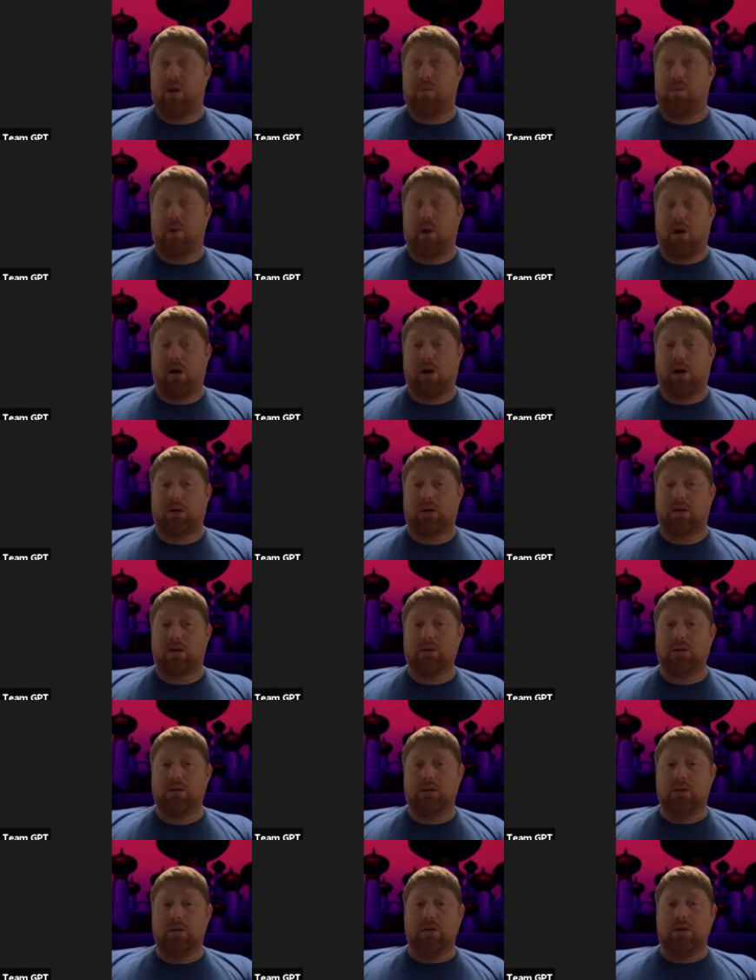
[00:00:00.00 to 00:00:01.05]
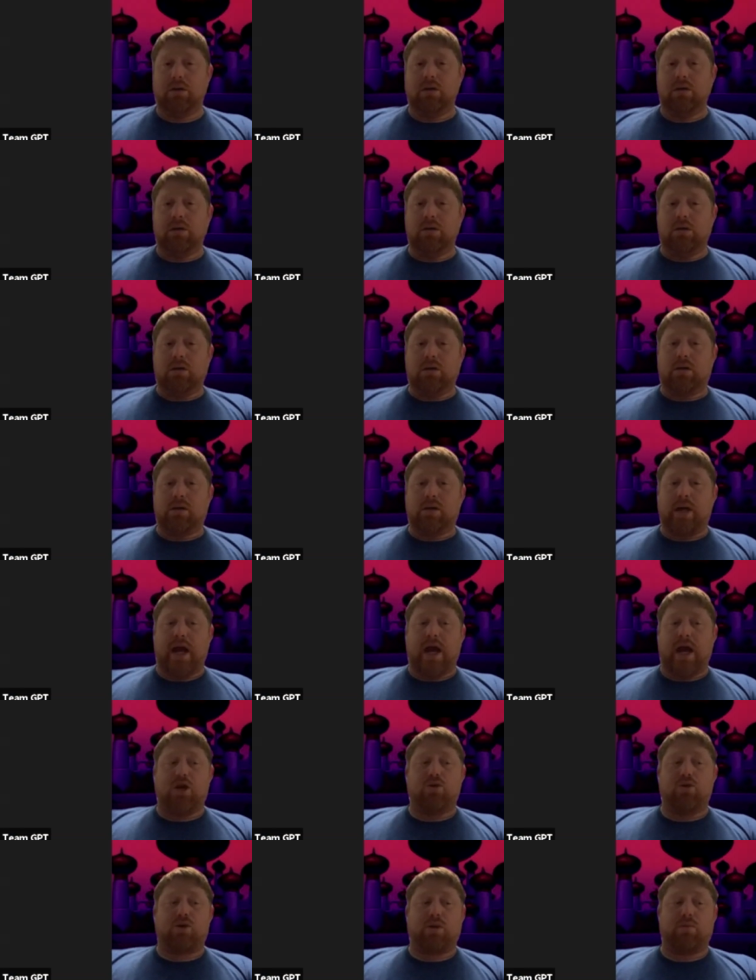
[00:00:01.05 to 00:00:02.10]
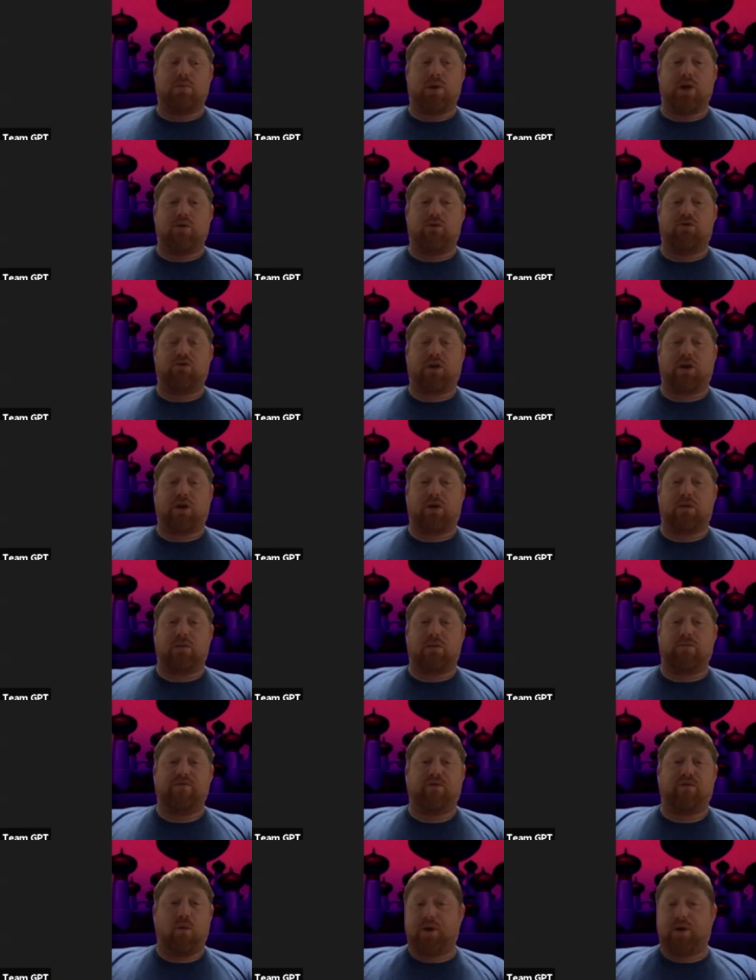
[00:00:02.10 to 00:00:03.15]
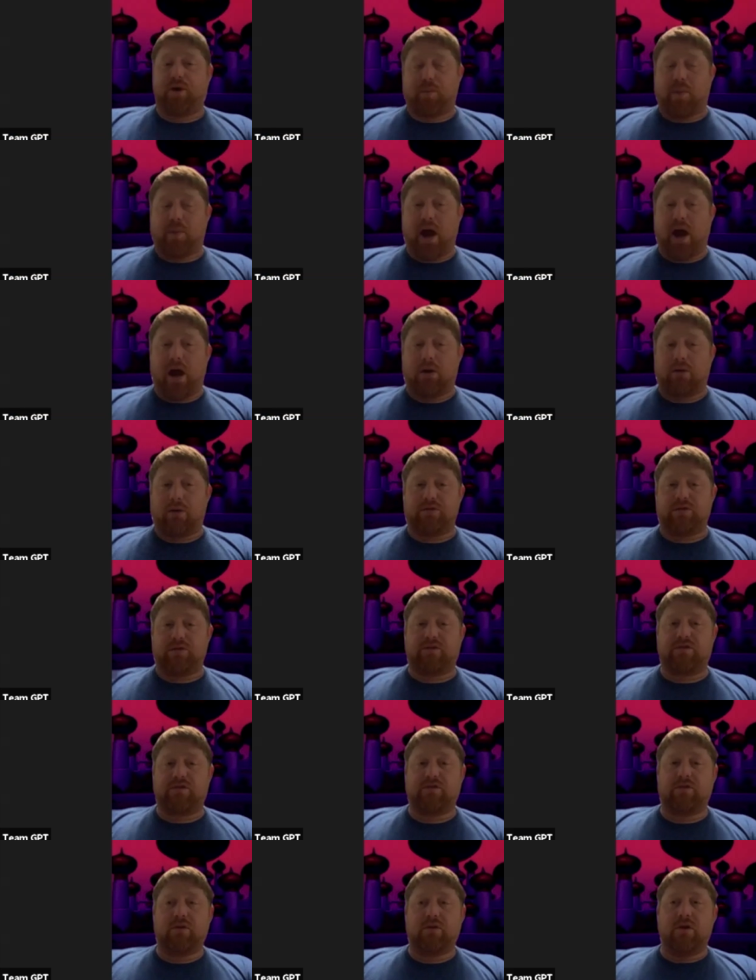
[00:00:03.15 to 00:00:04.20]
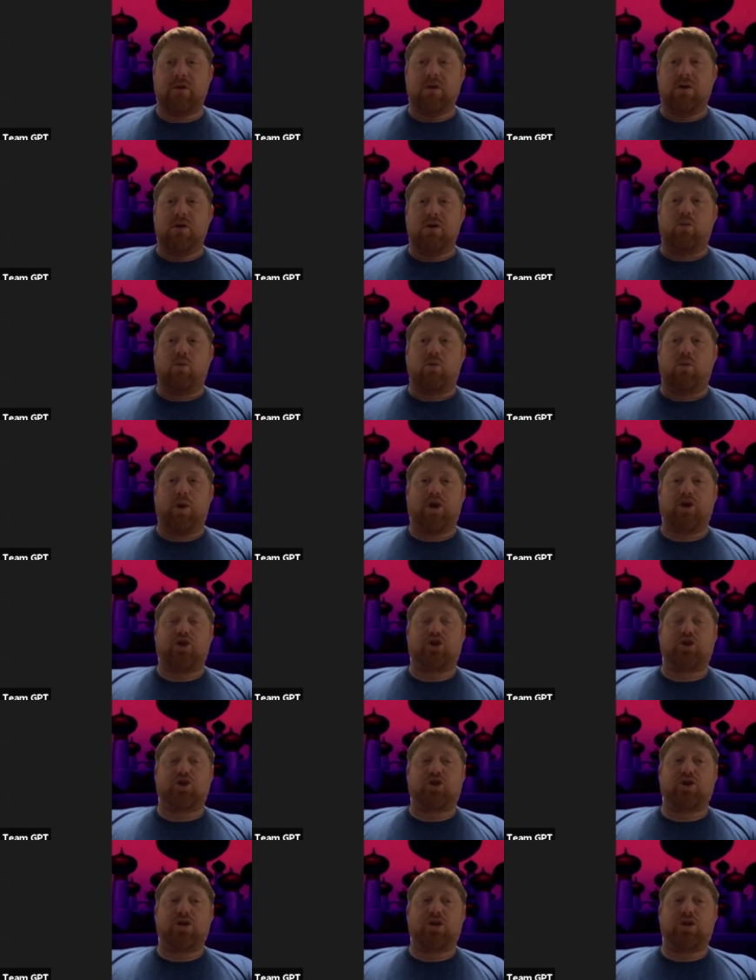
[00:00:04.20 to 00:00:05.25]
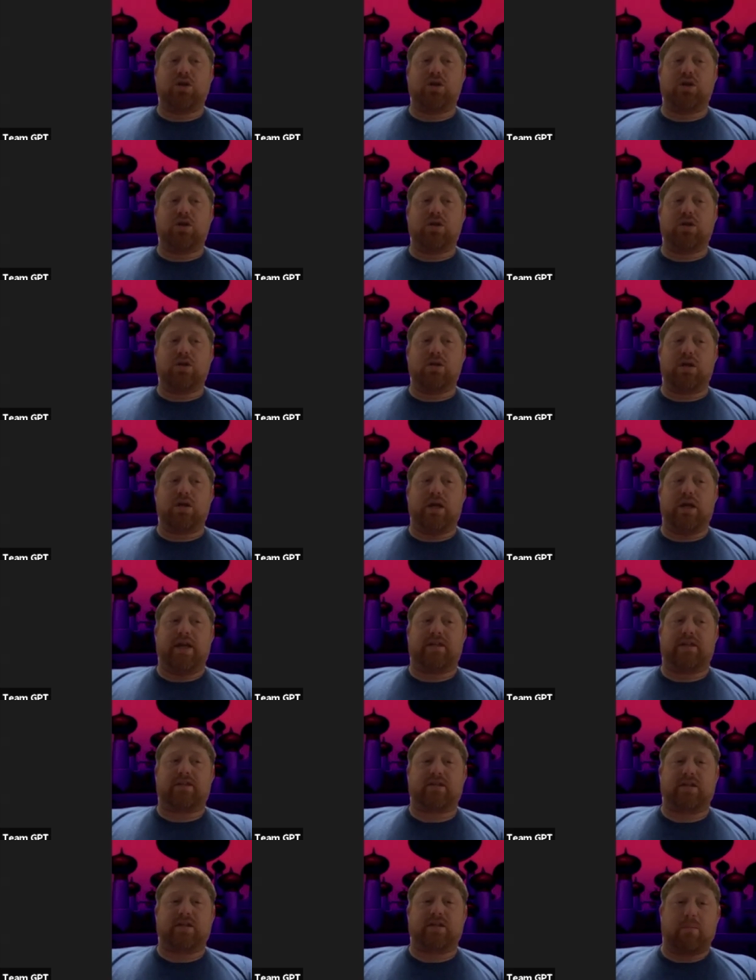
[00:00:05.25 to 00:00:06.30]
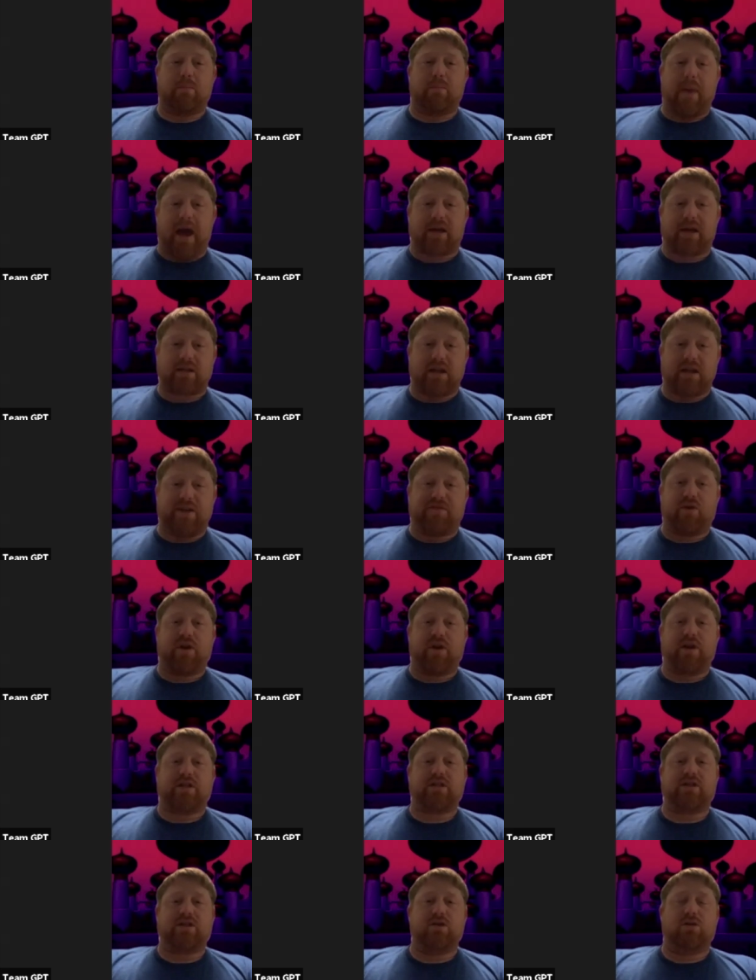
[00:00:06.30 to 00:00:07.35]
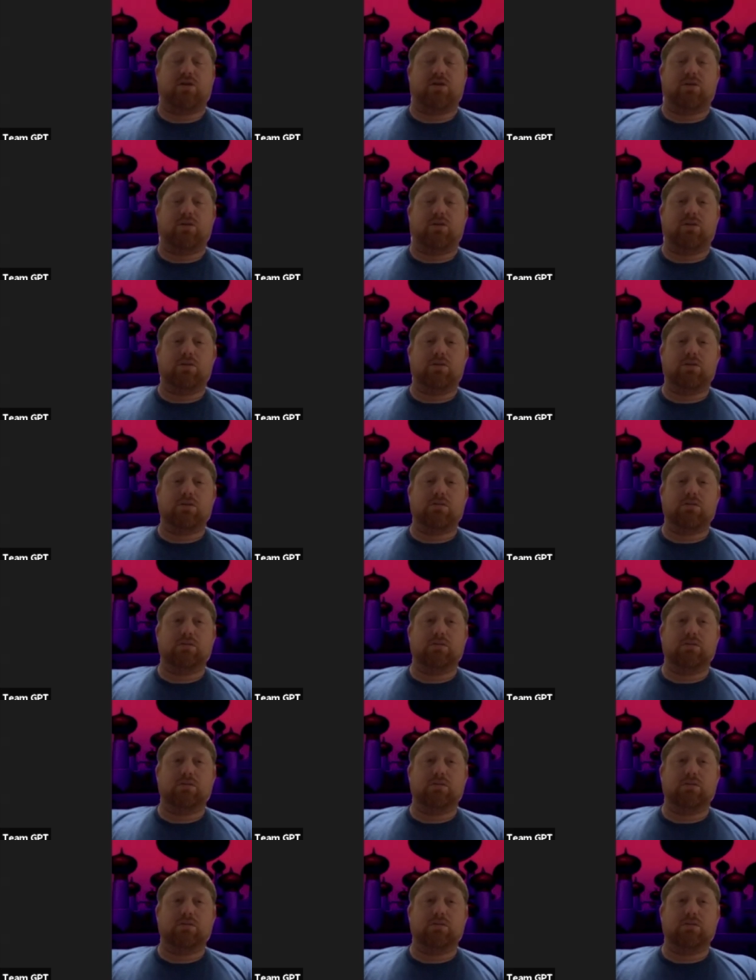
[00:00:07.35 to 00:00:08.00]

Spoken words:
bar, and you can be using 400 pounds, which it's still a max effort. It's still,